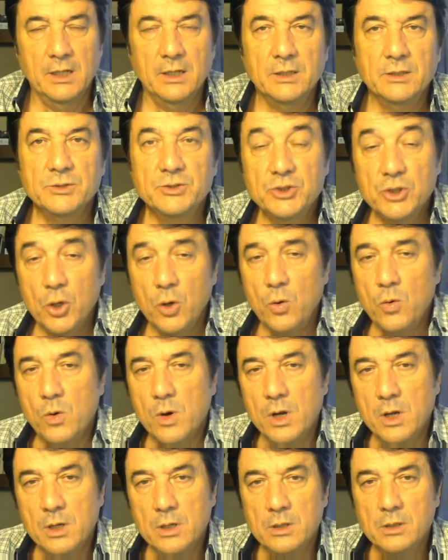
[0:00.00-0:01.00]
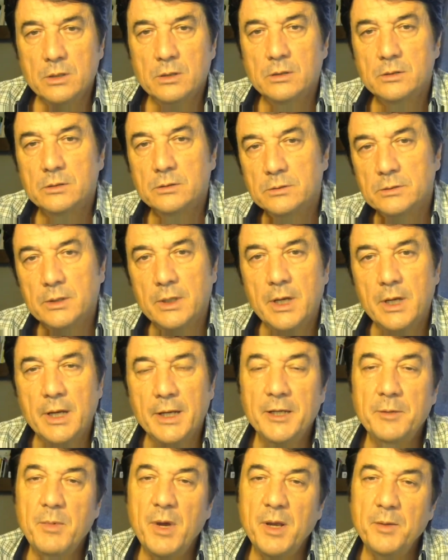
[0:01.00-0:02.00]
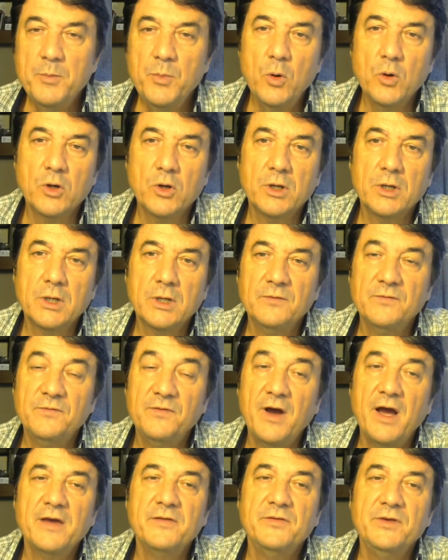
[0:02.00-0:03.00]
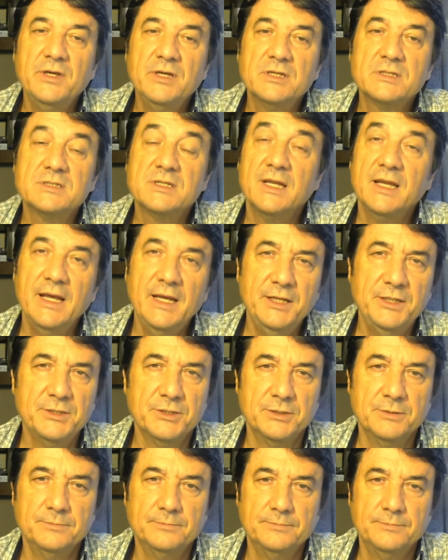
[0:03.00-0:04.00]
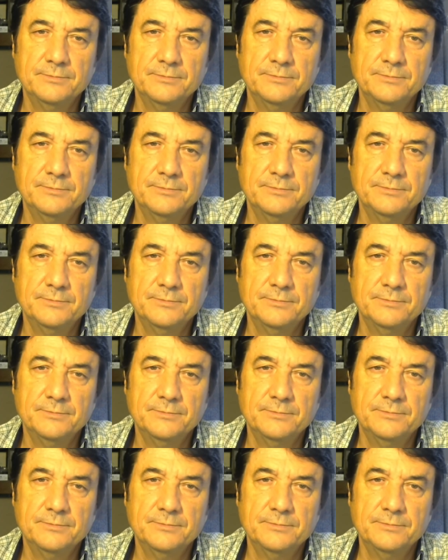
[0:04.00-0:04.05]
So, in my book, 5 years later,